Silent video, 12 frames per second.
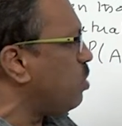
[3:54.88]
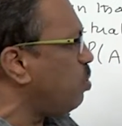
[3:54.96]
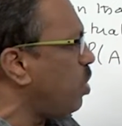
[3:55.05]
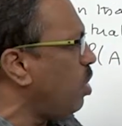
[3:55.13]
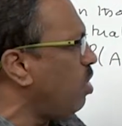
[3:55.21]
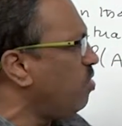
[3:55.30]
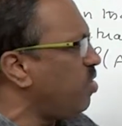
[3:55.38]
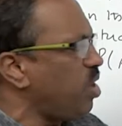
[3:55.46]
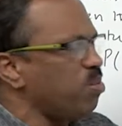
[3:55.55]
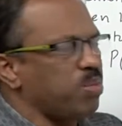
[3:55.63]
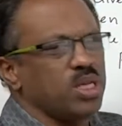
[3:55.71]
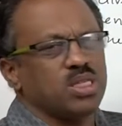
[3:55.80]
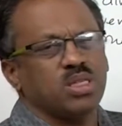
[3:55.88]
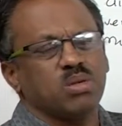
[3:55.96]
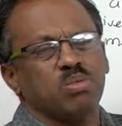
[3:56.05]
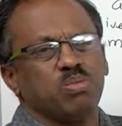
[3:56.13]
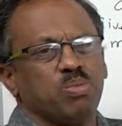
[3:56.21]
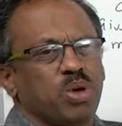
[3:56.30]
is P of A plus
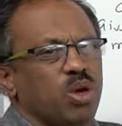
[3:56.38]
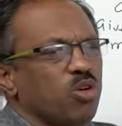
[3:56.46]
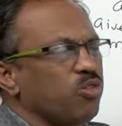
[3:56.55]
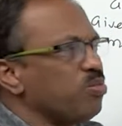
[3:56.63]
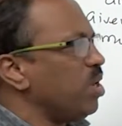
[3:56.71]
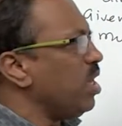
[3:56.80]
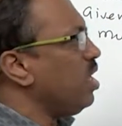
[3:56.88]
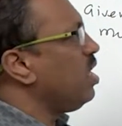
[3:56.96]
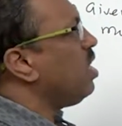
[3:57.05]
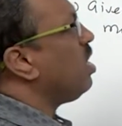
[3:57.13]
P of B.